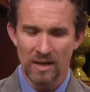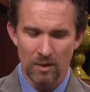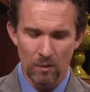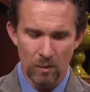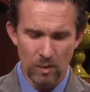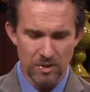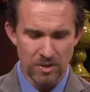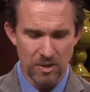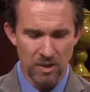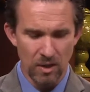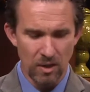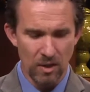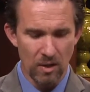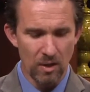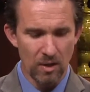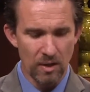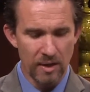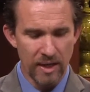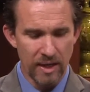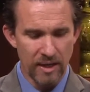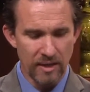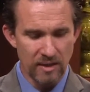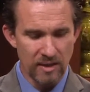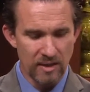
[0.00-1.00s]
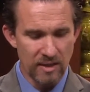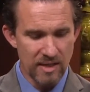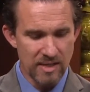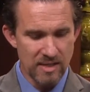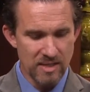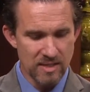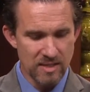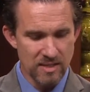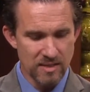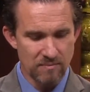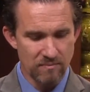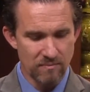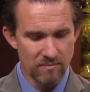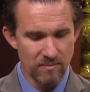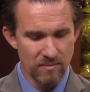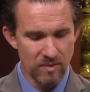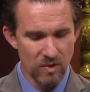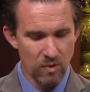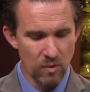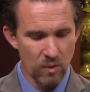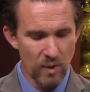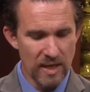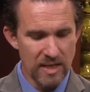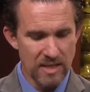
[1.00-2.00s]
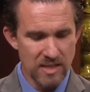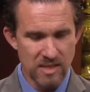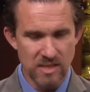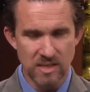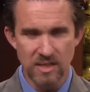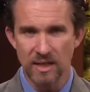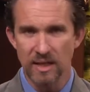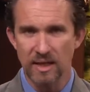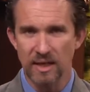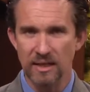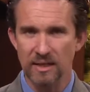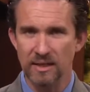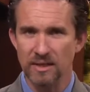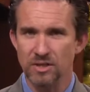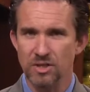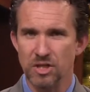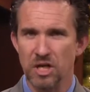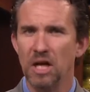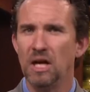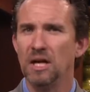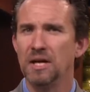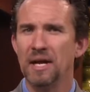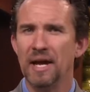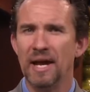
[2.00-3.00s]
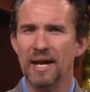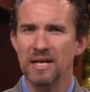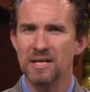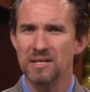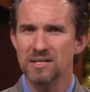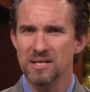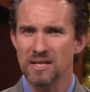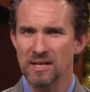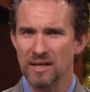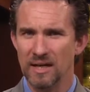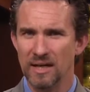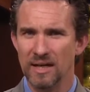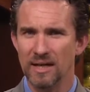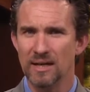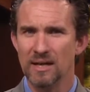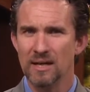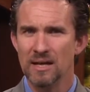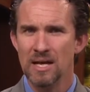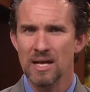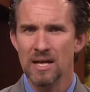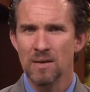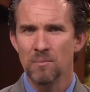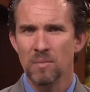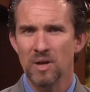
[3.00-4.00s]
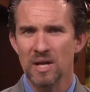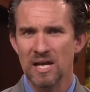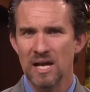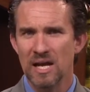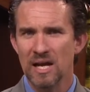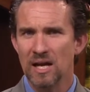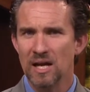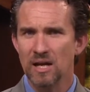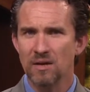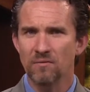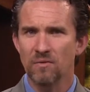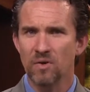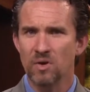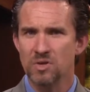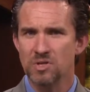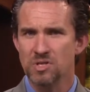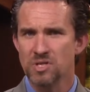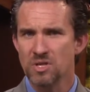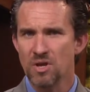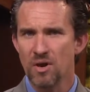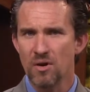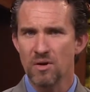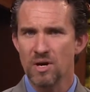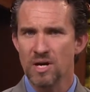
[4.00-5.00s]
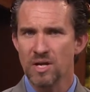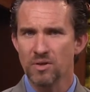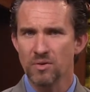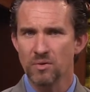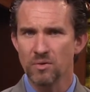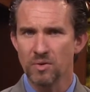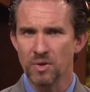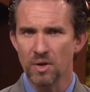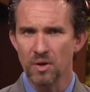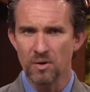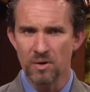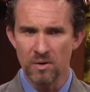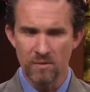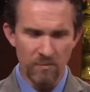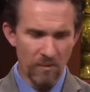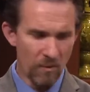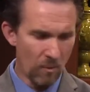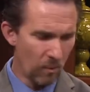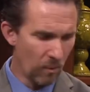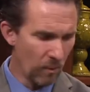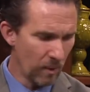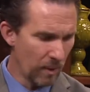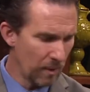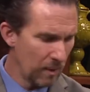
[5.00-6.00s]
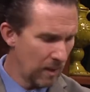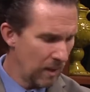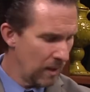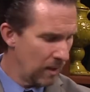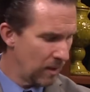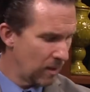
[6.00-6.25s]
I want you to look at this great scene in John 19, beginning in verse 30 through 34.